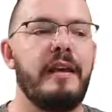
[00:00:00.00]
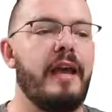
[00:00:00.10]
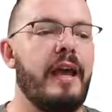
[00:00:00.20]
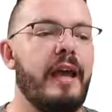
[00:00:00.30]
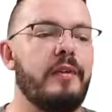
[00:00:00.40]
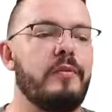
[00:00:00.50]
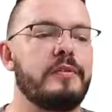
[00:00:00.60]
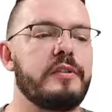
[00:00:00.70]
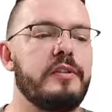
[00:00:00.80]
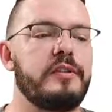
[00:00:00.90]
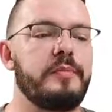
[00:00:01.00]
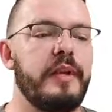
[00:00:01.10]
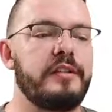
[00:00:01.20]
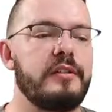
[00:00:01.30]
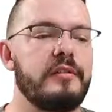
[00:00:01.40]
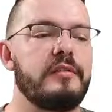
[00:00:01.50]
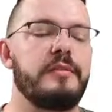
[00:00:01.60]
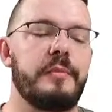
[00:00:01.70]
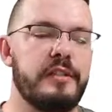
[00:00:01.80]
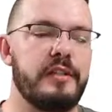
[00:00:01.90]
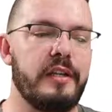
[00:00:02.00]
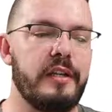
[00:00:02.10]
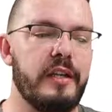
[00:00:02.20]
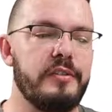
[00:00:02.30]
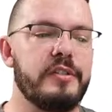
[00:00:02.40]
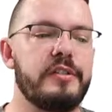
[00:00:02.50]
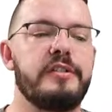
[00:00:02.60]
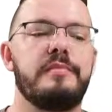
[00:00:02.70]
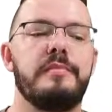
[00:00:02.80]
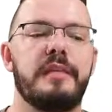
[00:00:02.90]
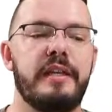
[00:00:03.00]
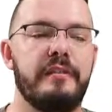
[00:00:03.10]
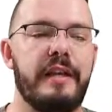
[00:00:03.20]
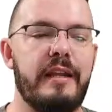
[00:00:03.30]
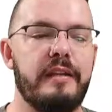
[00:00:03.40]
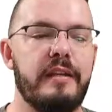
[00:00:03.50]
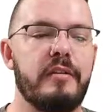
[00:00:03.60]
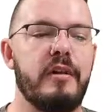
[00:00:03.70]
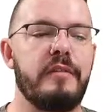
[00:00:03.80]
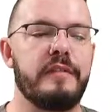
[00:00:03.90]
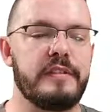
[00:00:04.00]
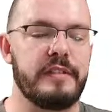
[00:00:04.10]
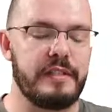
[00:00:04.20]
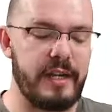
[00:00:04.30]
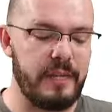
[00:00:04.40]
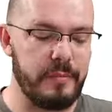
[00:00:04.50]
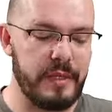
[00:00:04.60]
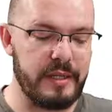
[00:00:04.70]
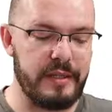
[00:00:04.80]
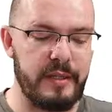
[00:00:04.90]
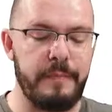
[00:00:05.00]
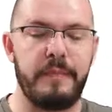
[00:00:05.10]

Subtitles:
and also spatial enclosures, materiality and craft, and sustainability.